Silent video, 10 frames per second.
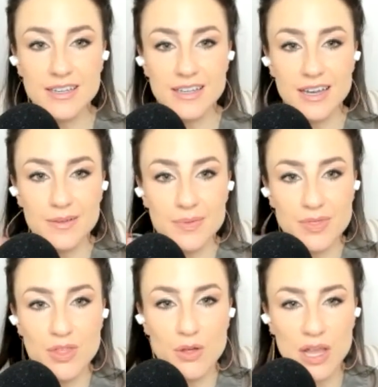Yeah.
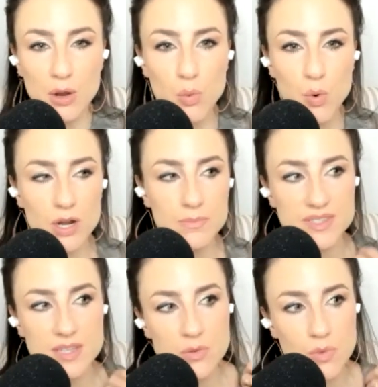Warm
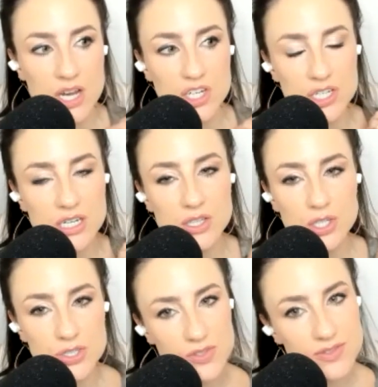sun-washed
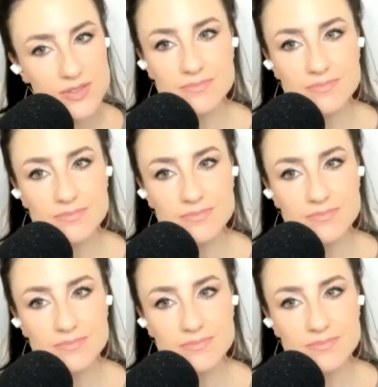colors.